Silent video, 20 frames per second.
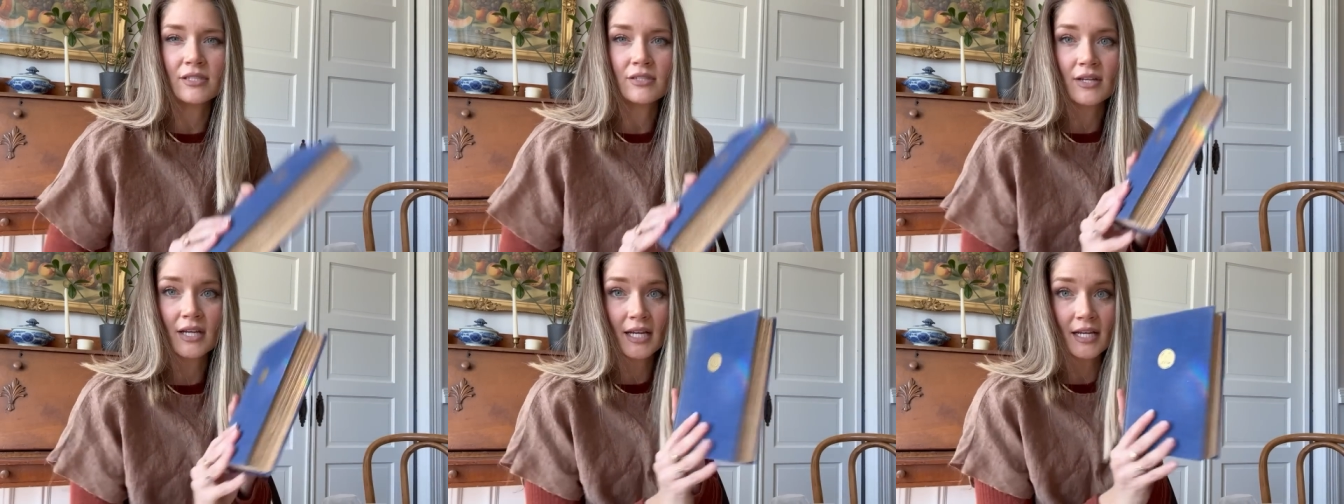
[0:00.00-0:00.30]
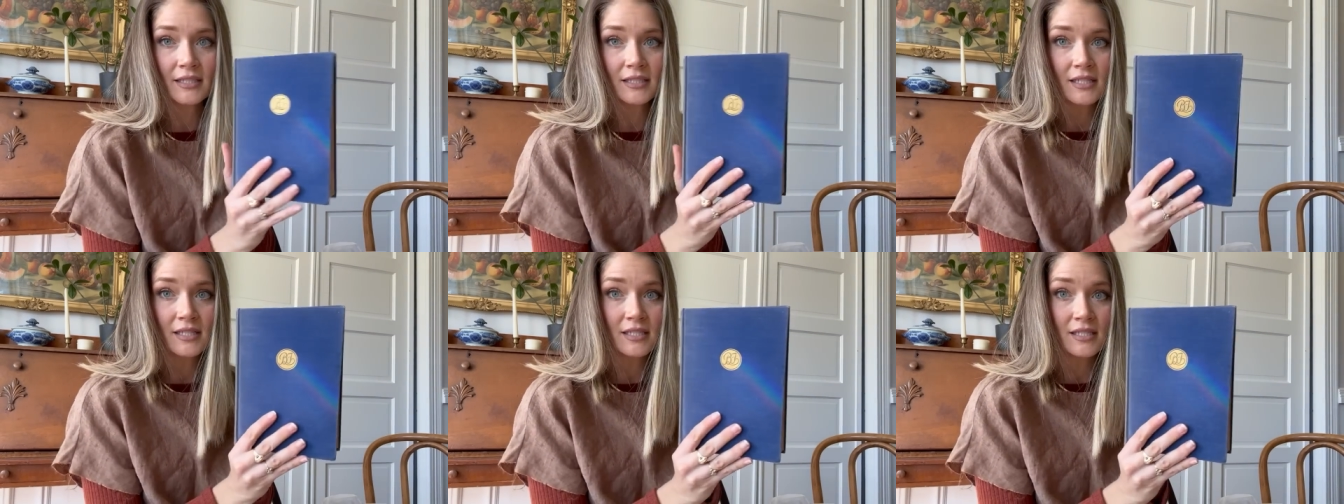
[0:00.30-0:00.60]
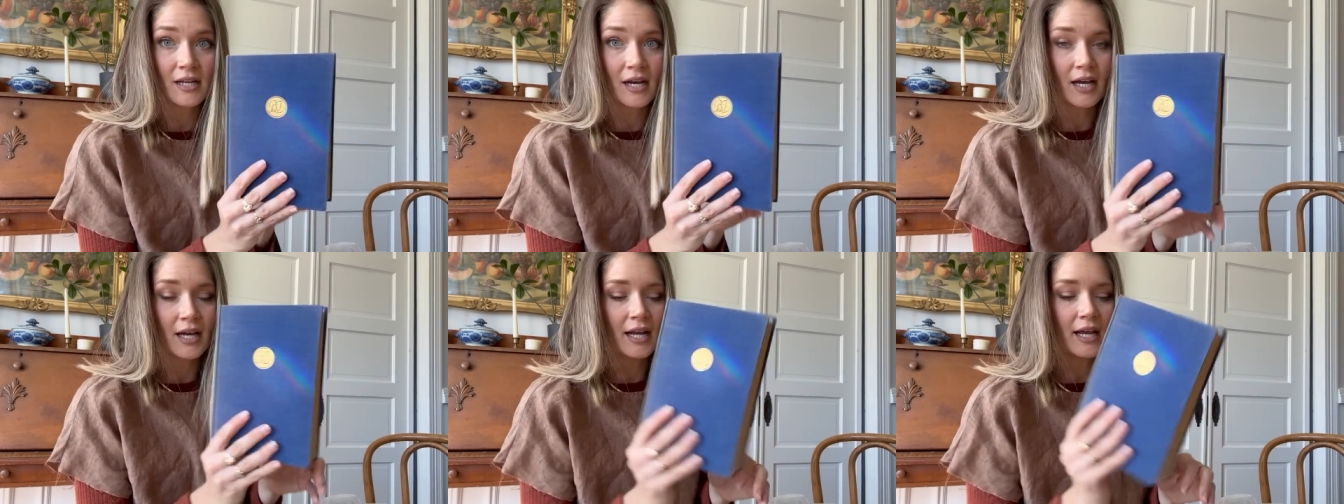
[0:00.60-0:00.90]
So I guess it's
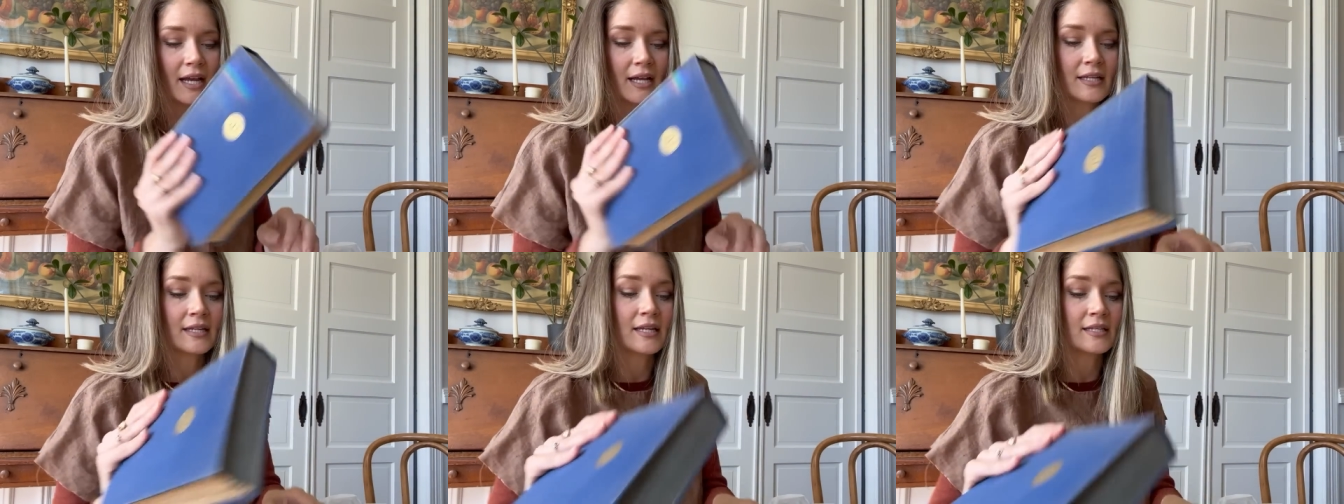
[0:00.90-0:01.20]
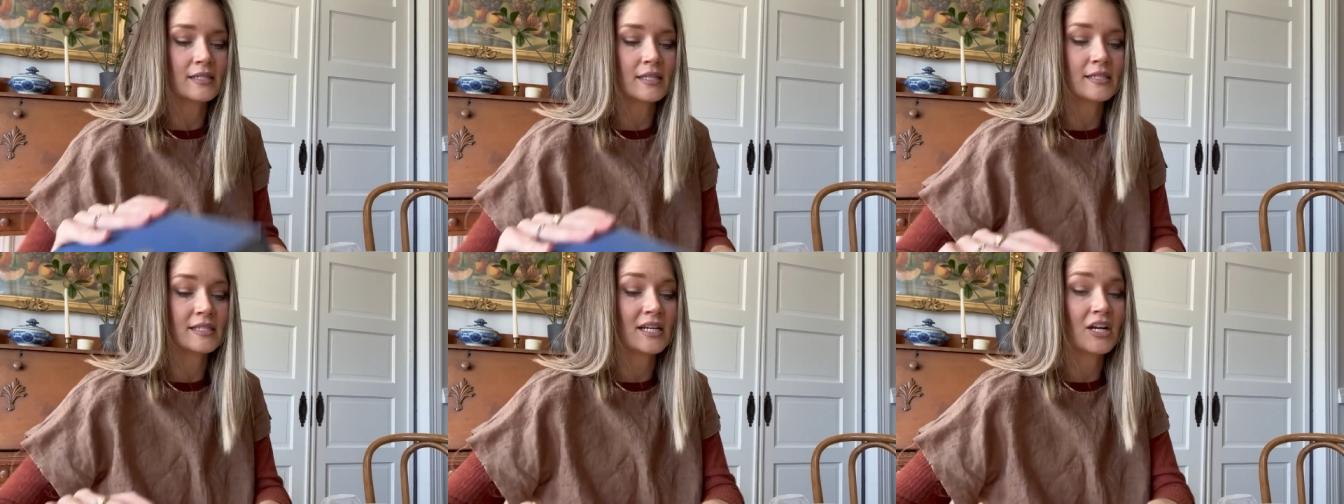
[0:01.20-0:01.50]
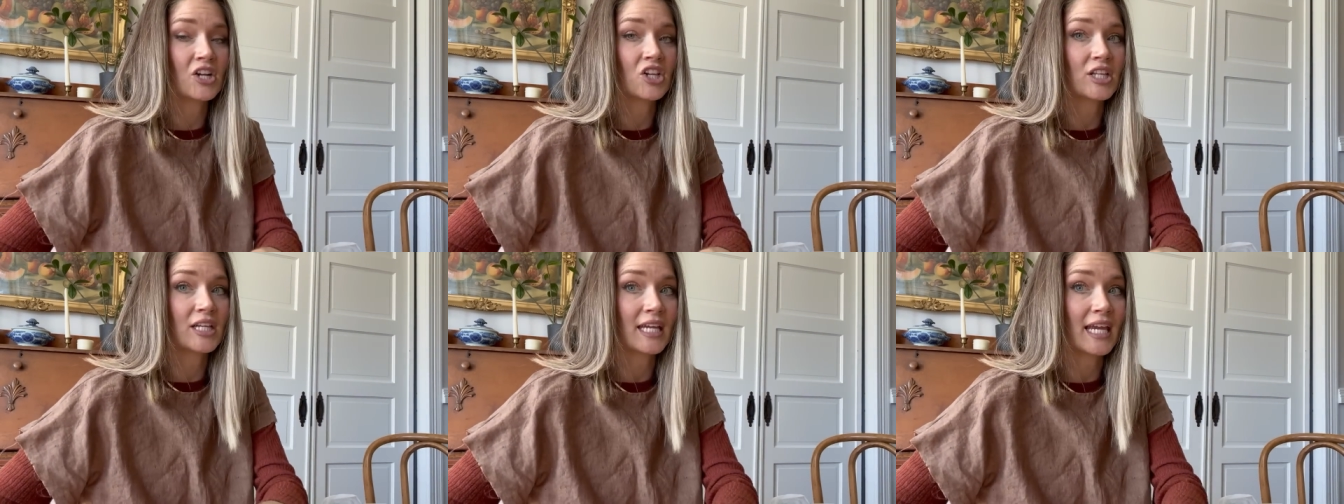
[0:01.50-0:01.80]
not
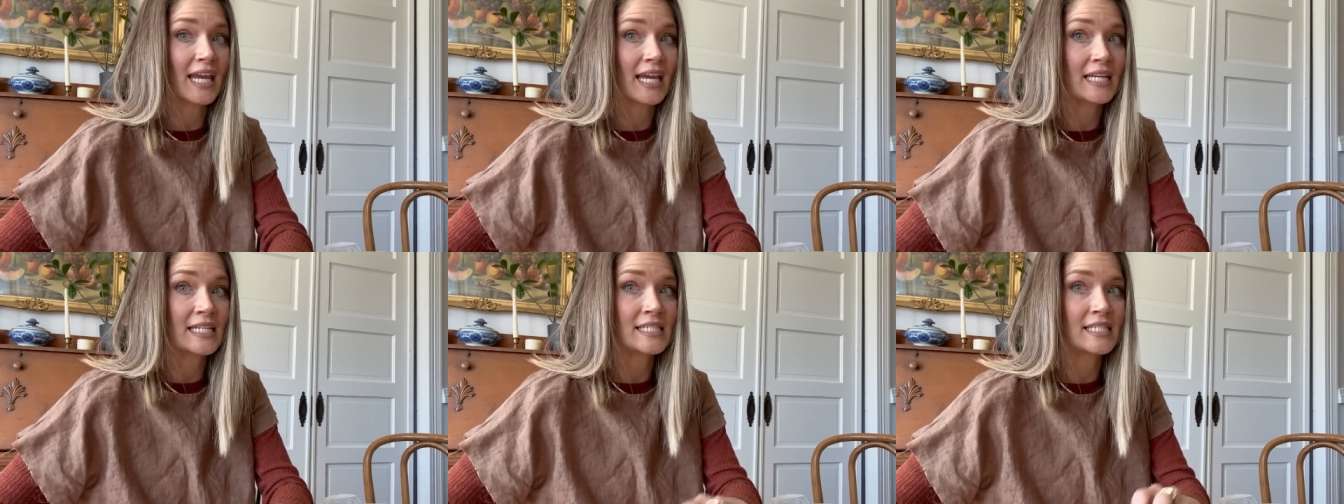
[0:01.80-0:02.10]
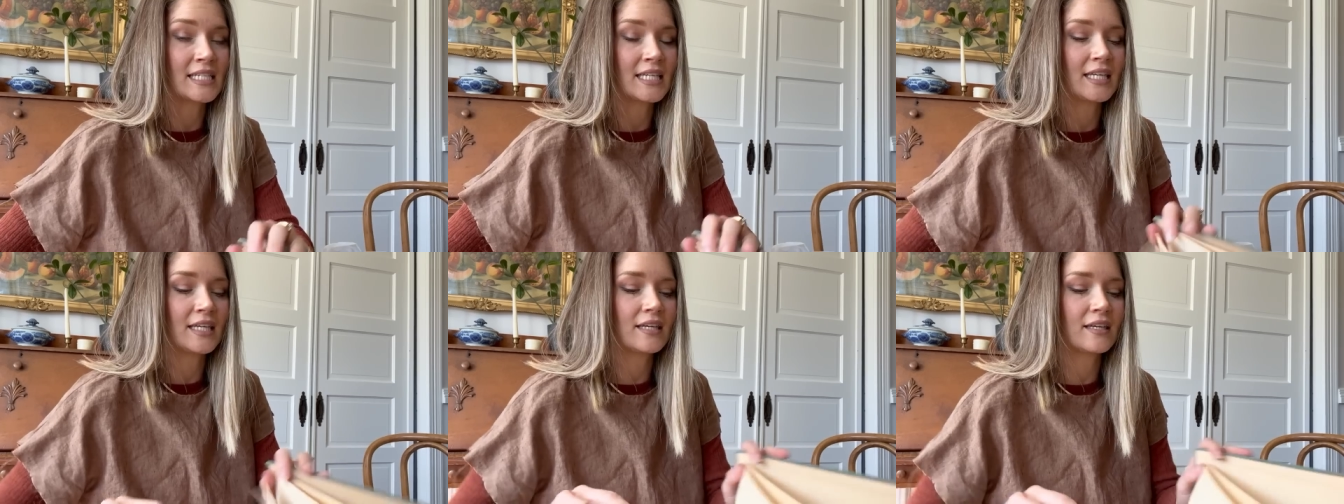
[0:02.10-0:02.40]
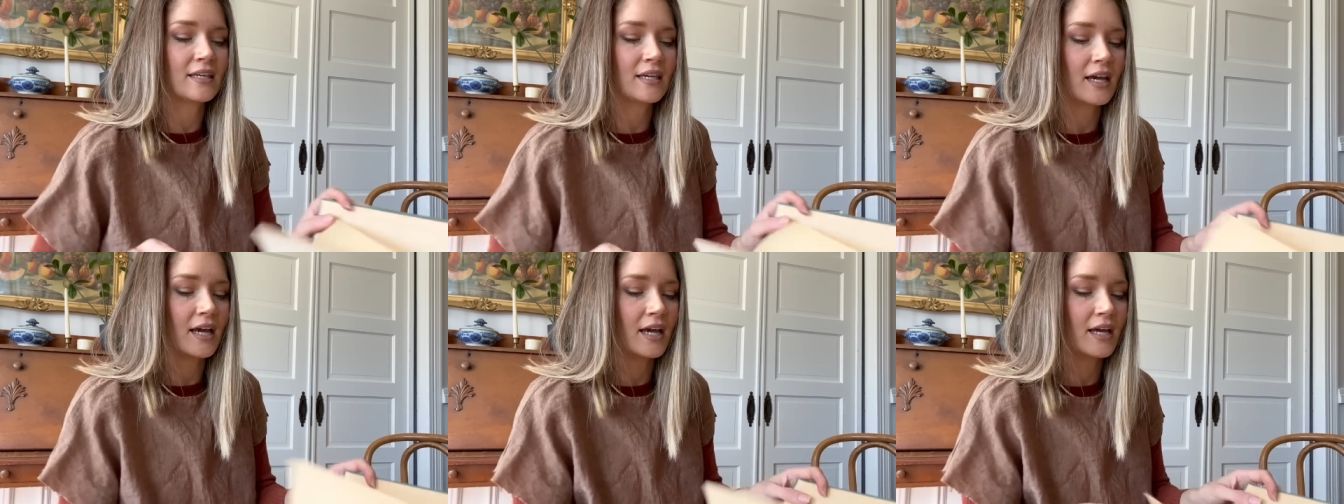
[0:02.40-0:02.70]
necessarily
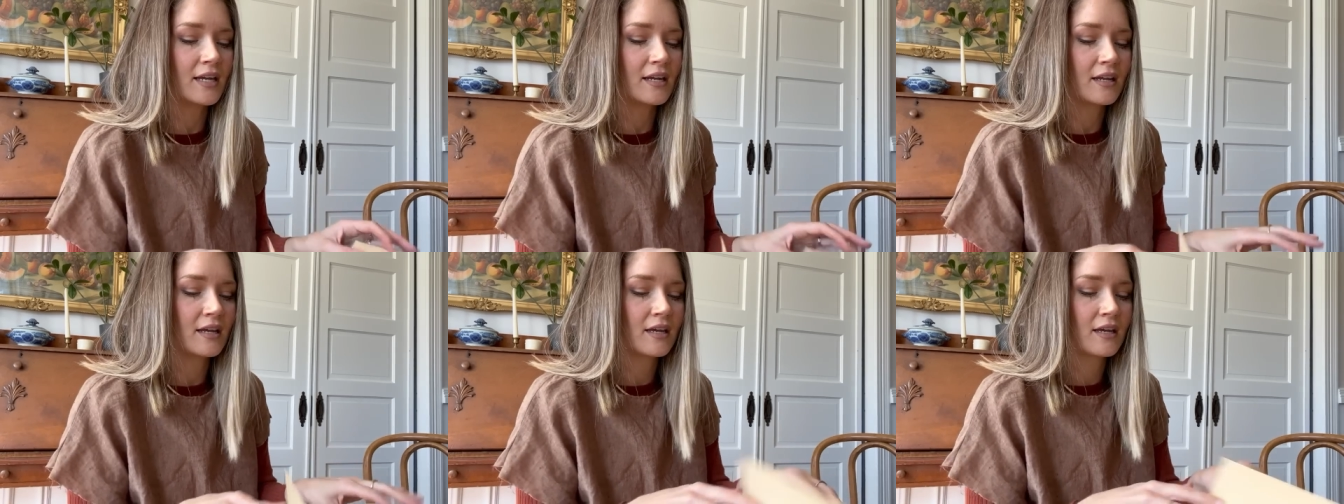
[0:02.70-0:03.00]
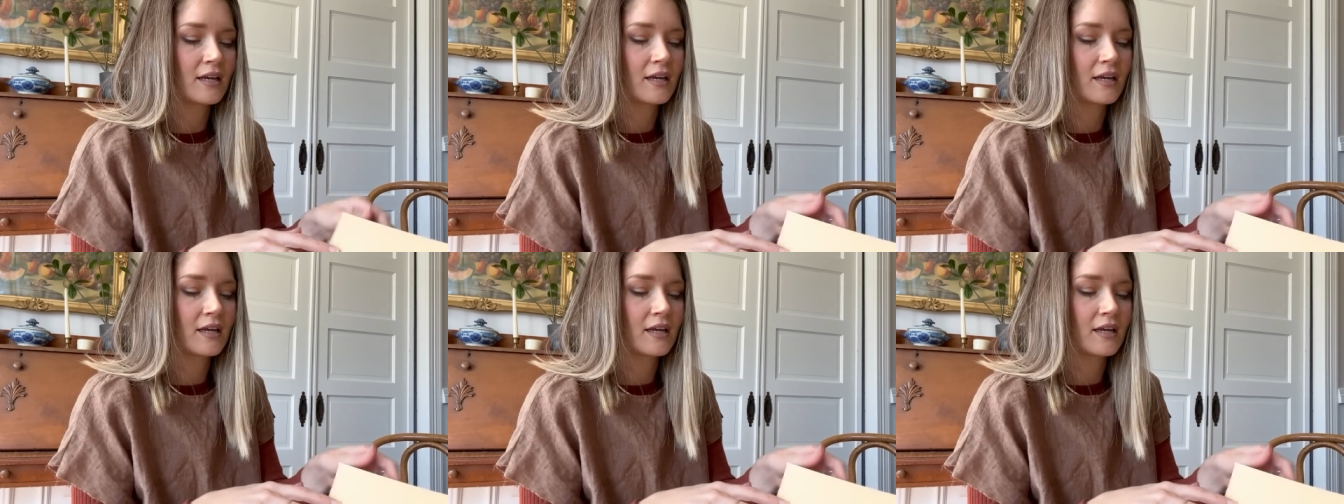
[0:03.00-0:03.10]
antique yet.